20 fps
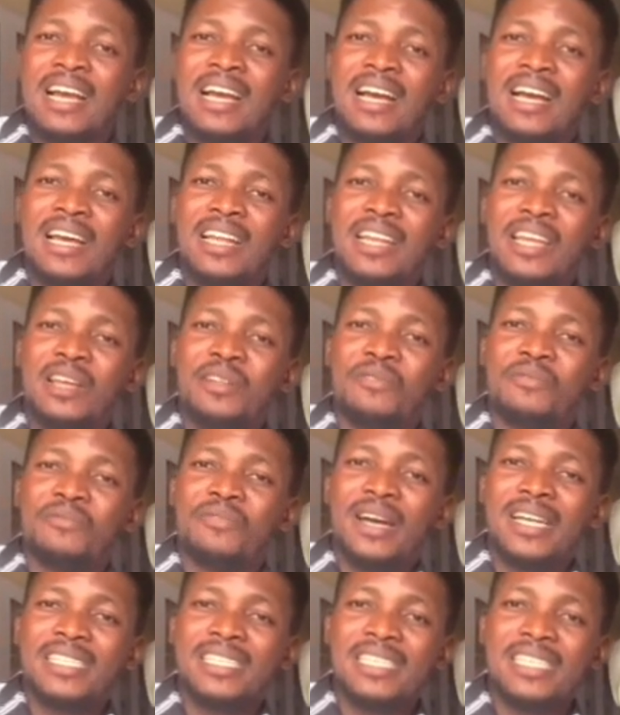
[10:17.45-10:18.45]
and then
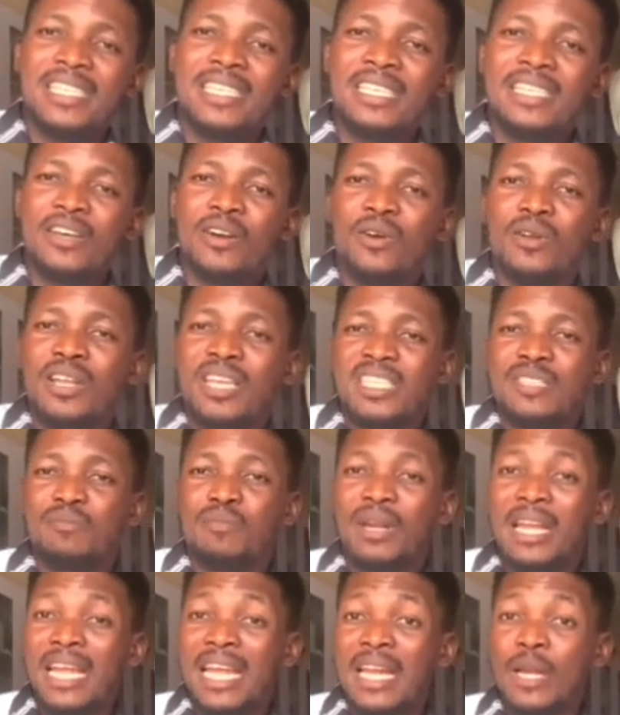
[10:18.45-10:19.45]
fatigue,
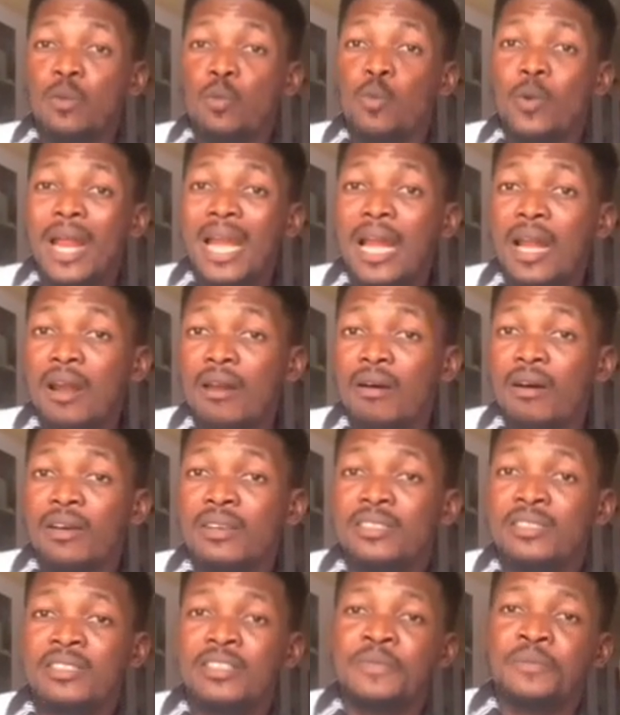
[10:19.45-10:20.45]
unexplained weight
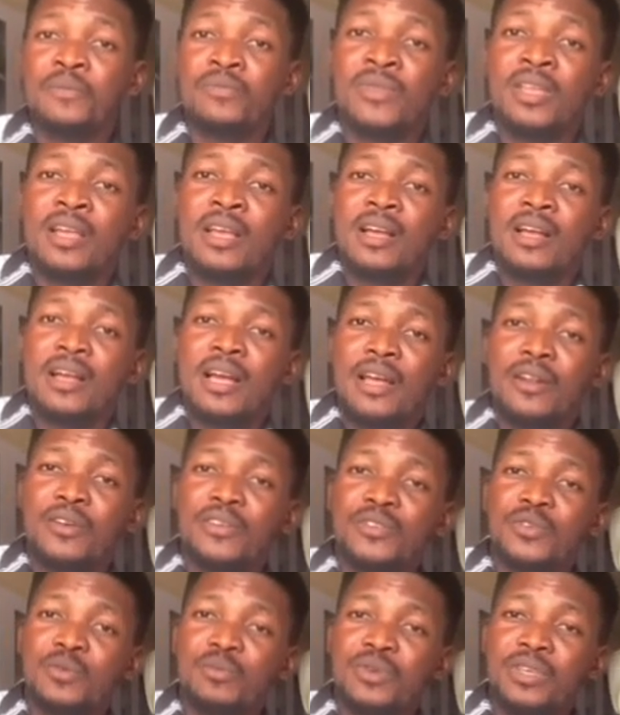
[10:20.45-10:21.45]
loss can
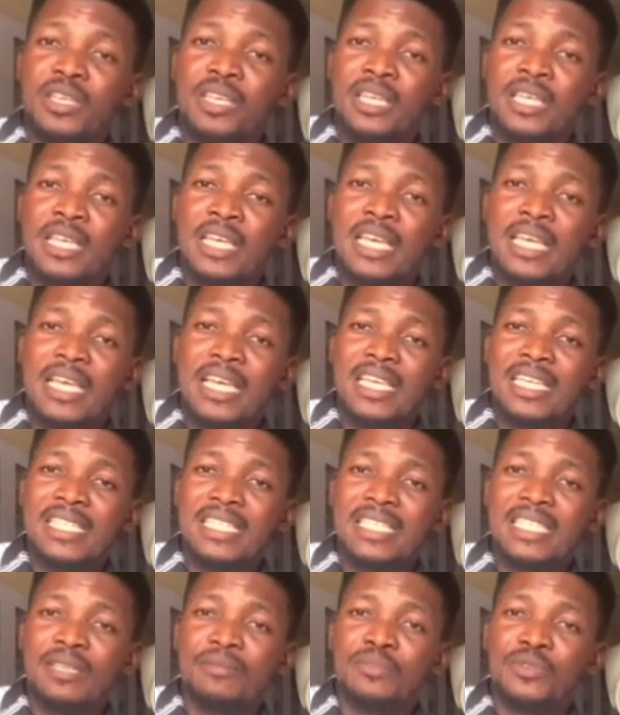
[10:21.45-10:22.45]
also be a
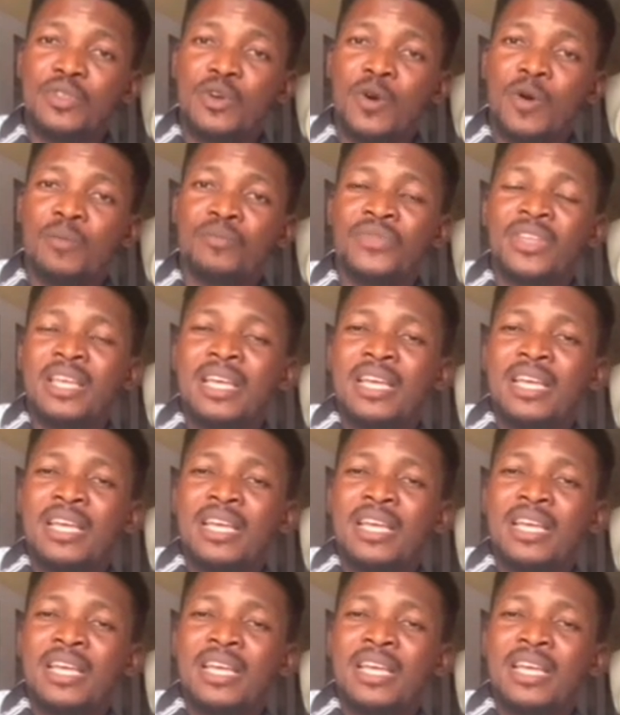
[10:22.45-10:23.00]
symptom.